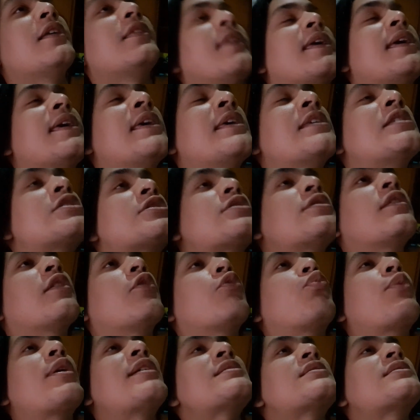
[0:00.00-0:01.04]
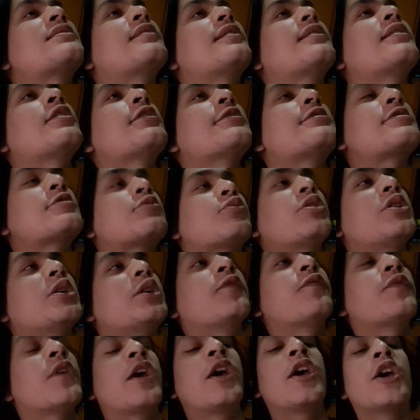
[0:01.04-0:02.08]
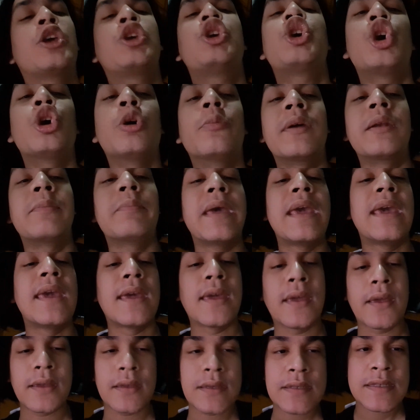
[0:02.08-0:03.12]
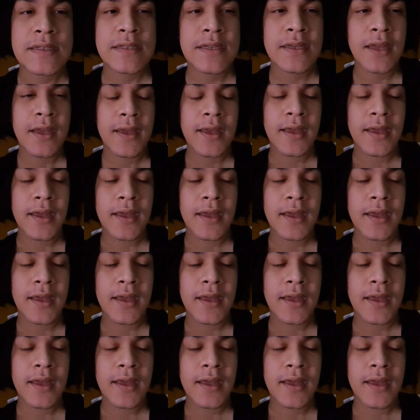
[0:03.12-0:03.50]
the his the rest of the history of human beings